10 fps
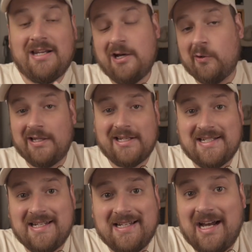Now, like I
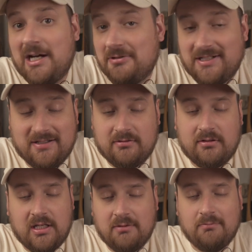said, I was,
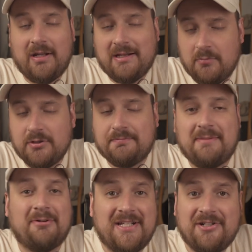like most
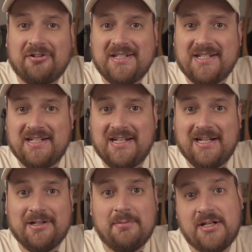people, interested in
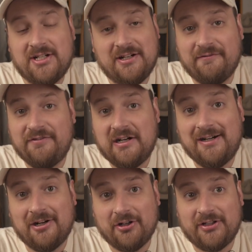animation at a
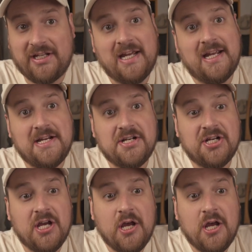very early age.